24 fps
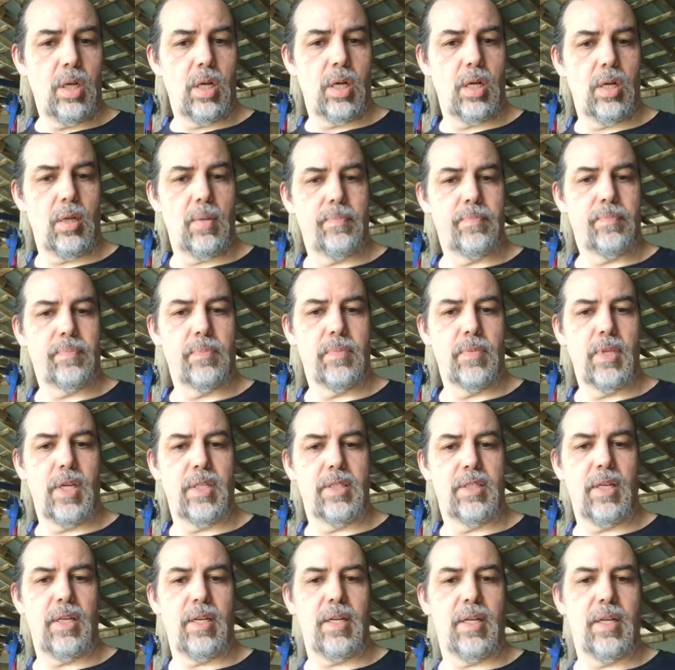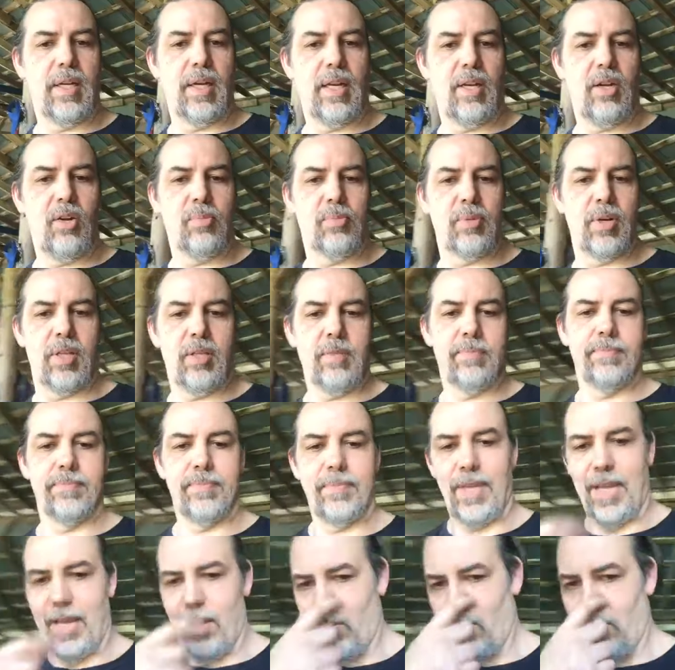Um, Attila, hello, brother.
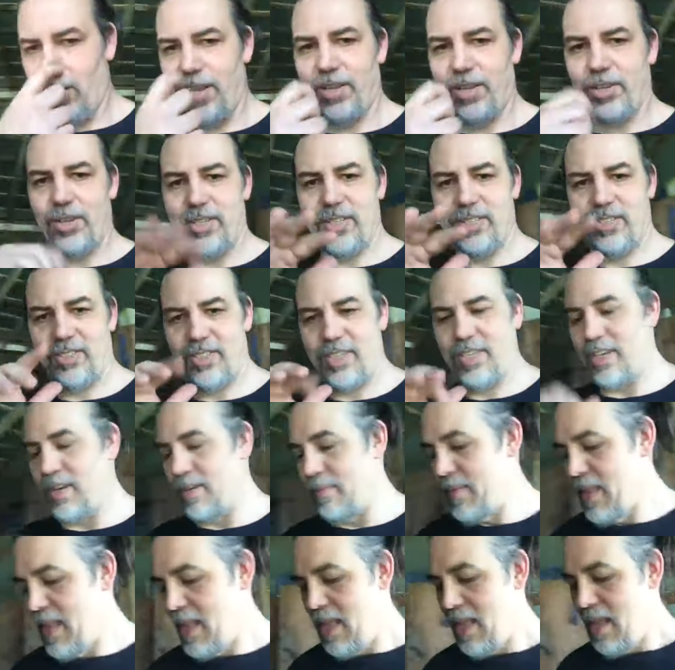How are you? Good to see you.